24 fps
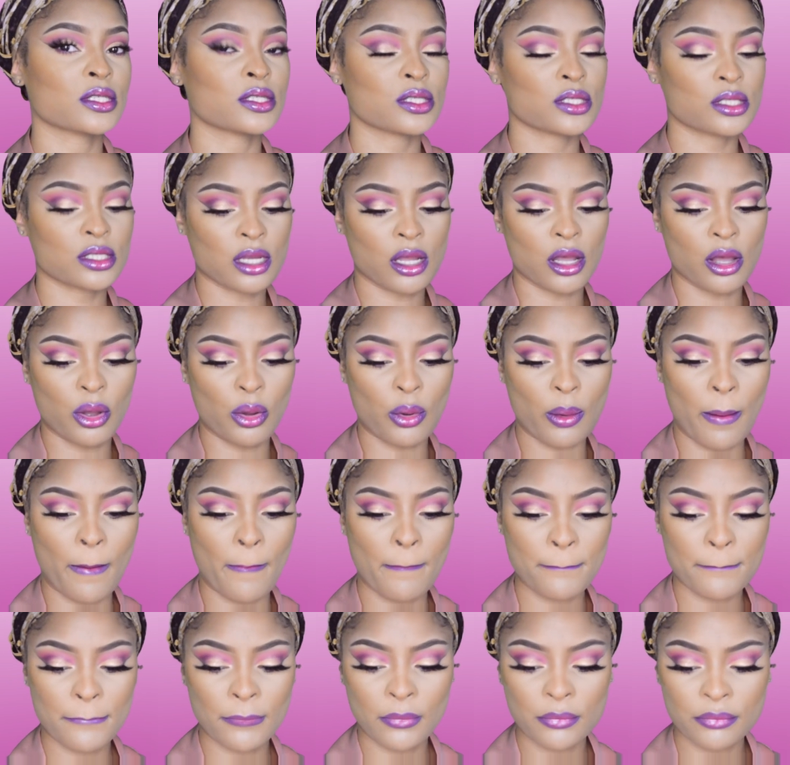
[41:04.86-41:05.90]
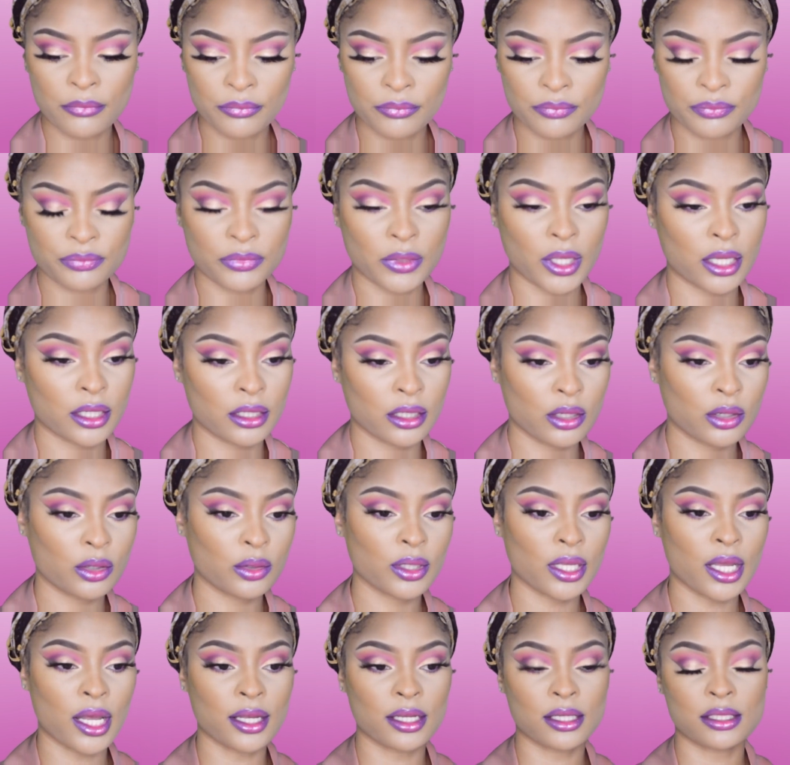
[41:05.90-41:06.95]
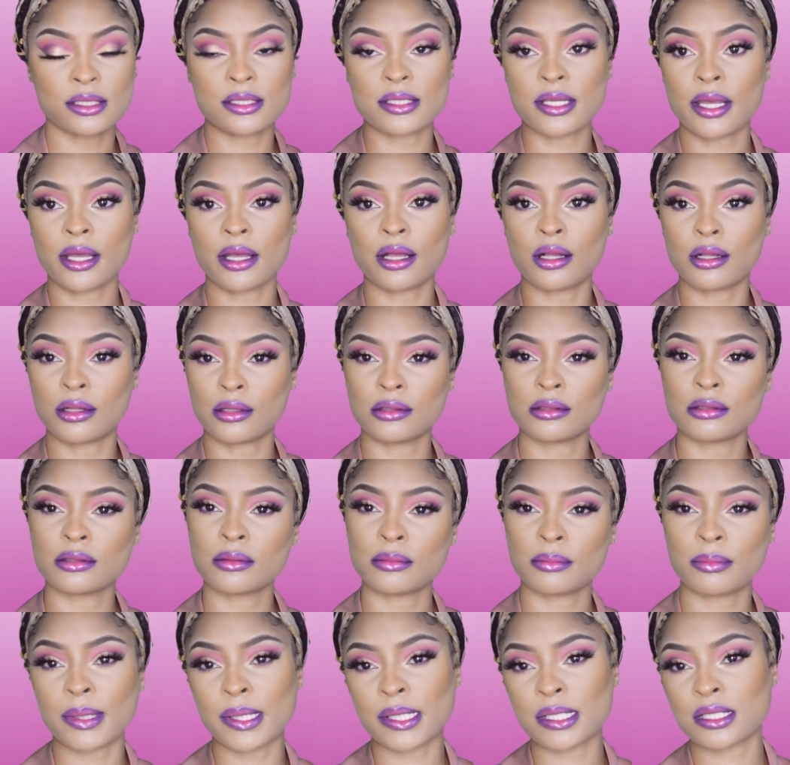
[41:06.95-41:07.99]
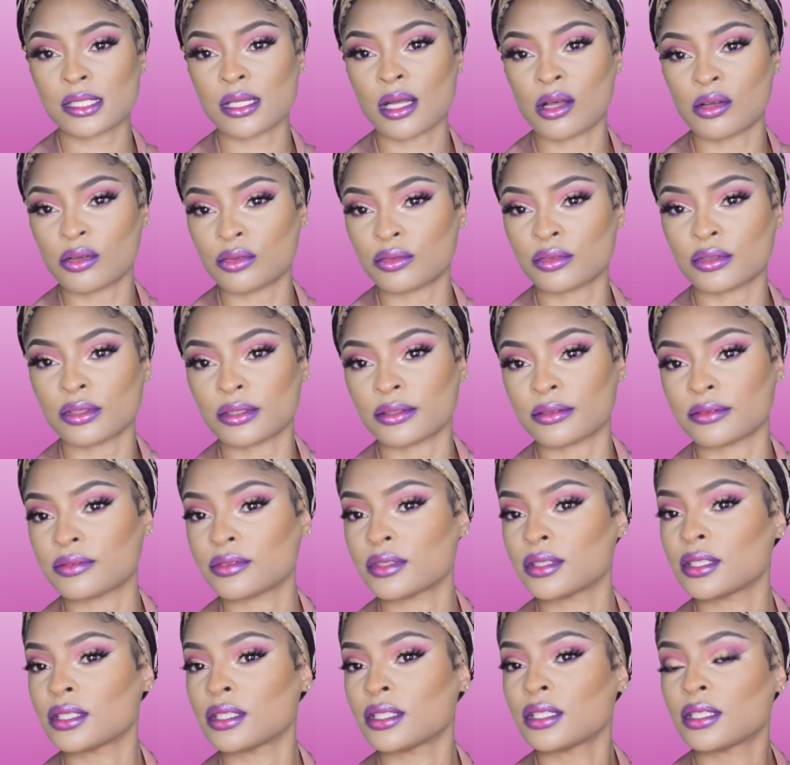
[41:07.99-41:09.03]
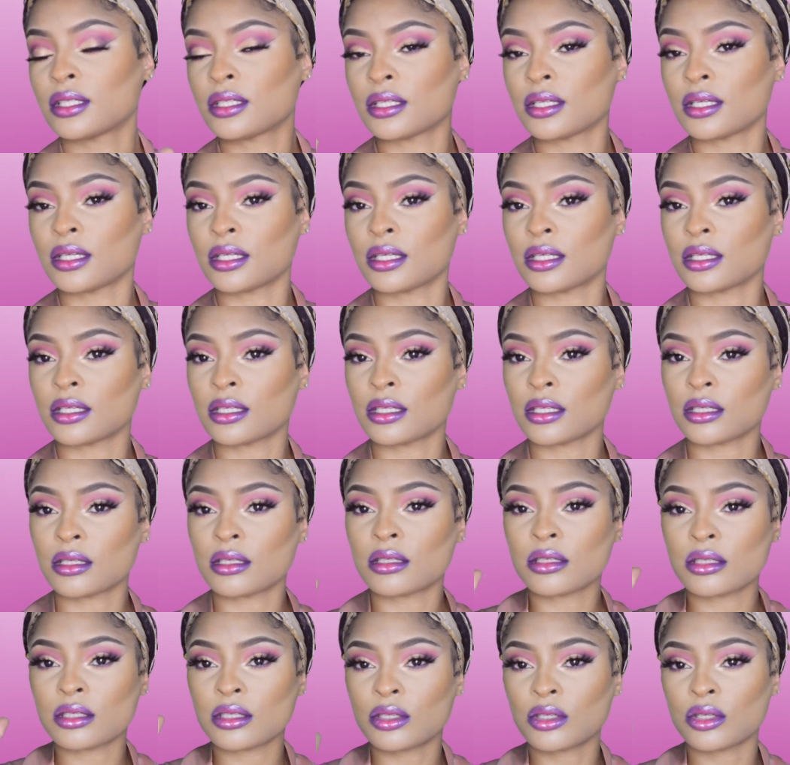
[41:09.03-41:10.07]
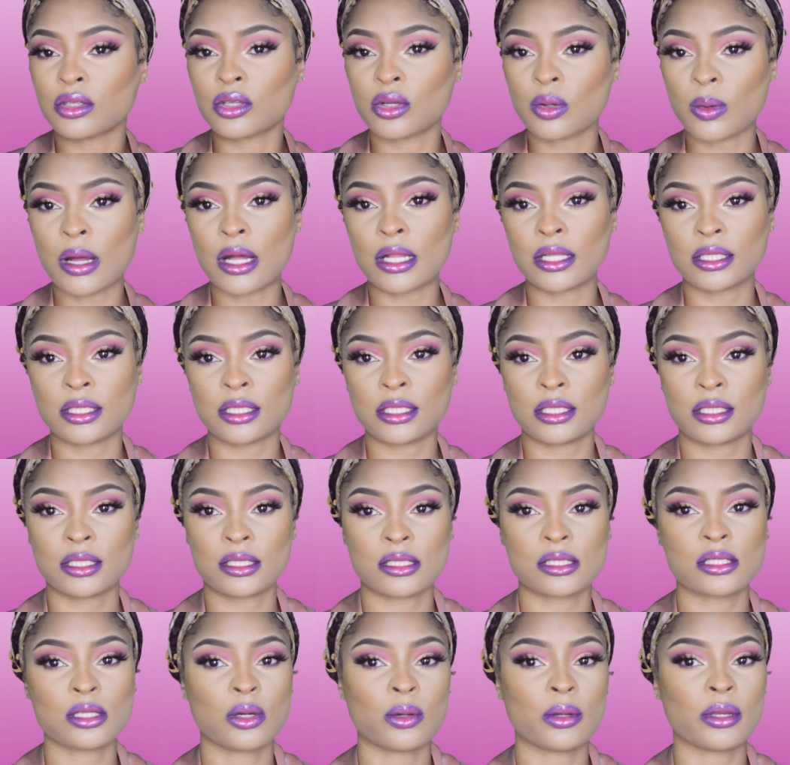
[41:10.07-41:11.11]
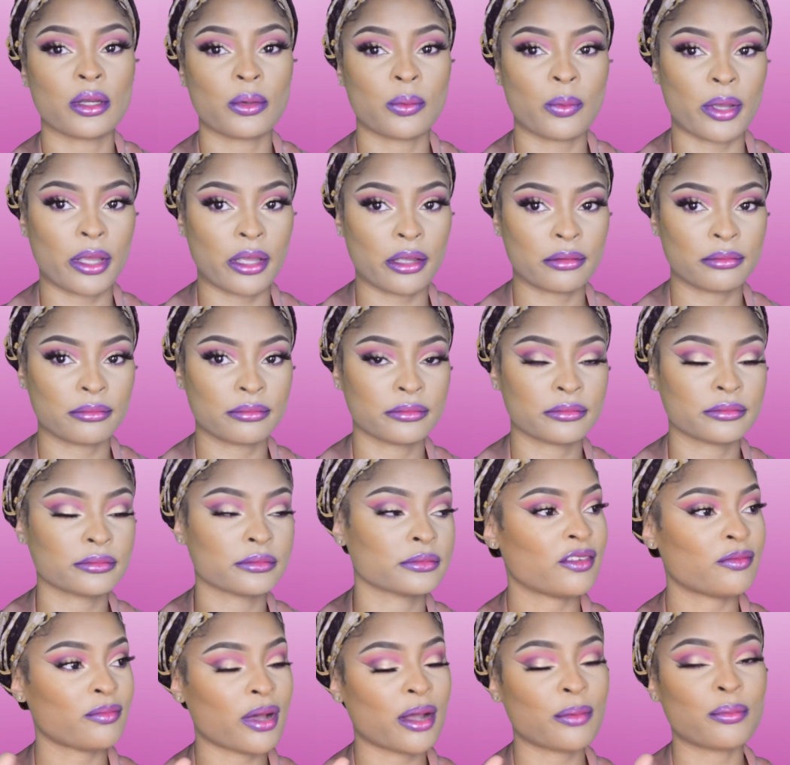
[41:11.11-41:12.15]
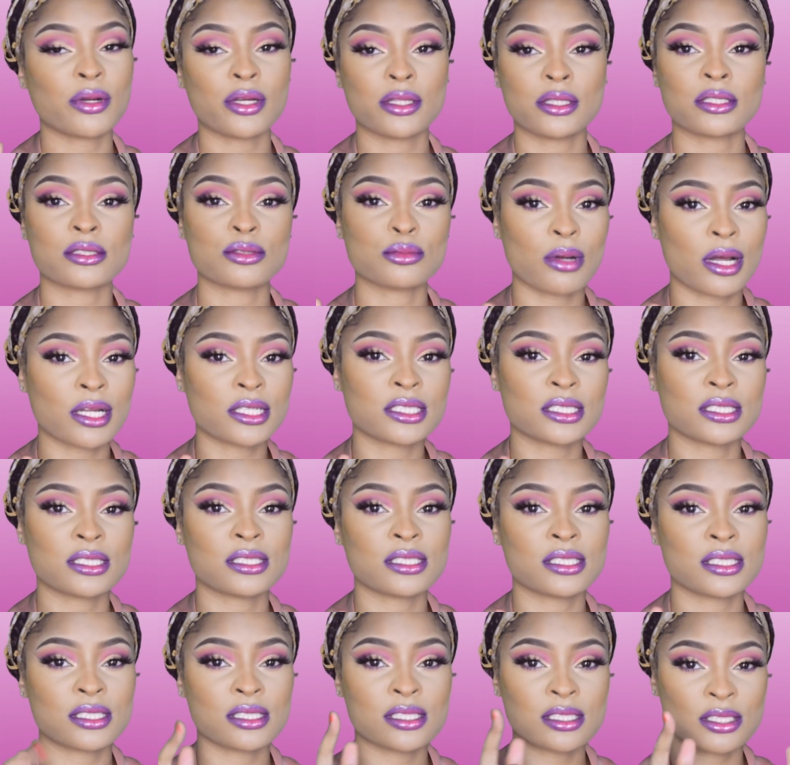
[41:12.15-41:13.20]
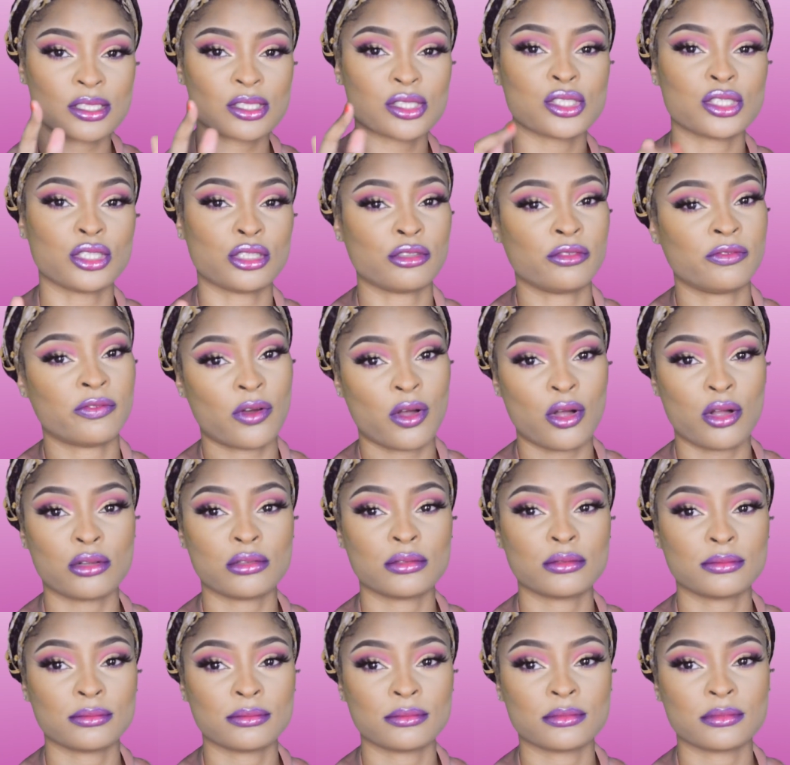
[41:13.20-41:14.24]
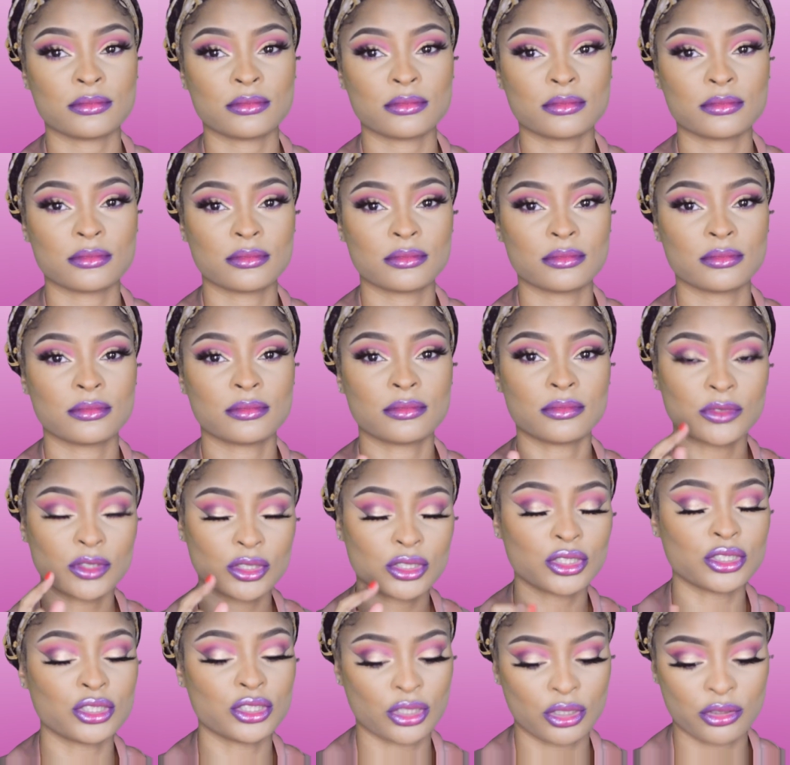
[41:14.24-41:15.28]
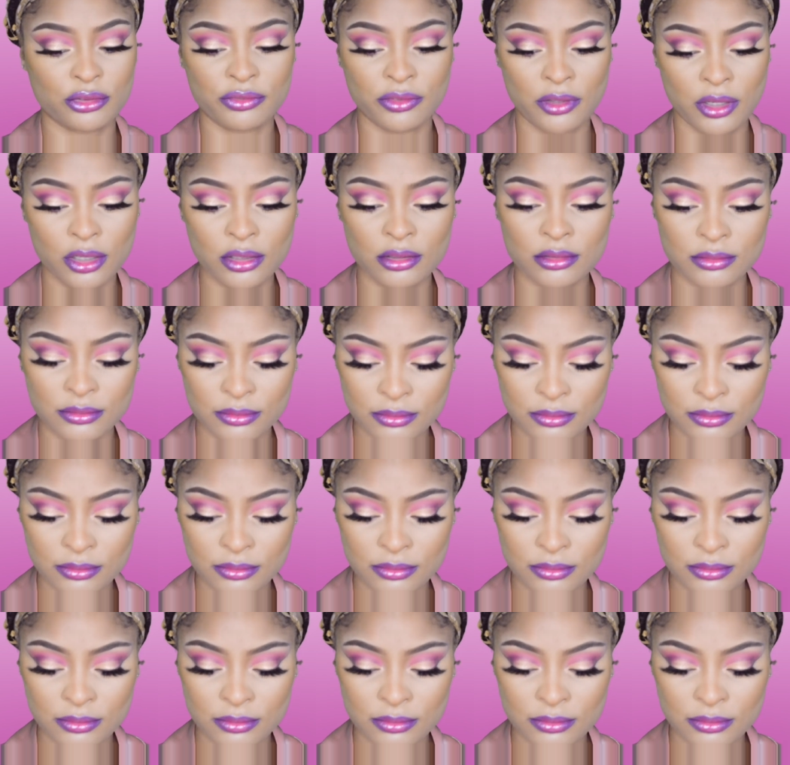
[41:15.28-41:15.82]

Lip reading: so I know y'all could tell based off of, you know, the quality is going away. If my brother's watching this is your fault. This is your fault.